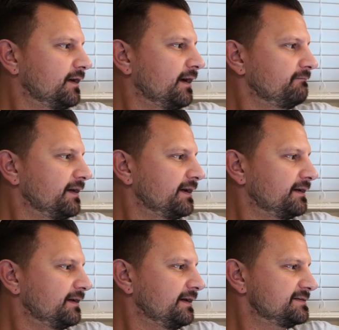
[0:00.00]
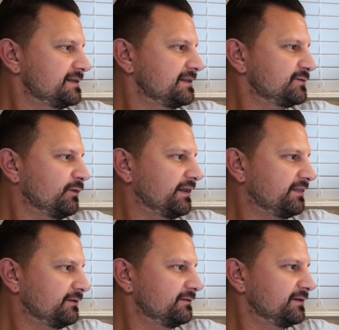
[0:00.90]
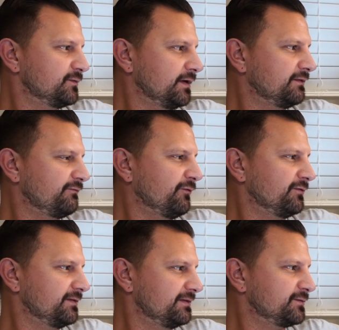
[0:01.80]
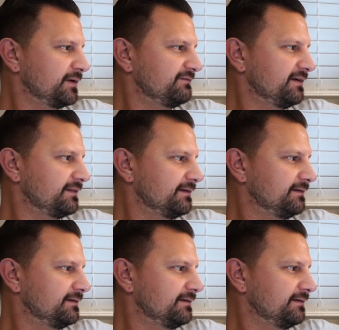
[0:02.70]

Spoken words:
I'm like, is it the 23rd, the 24th, or the 25th?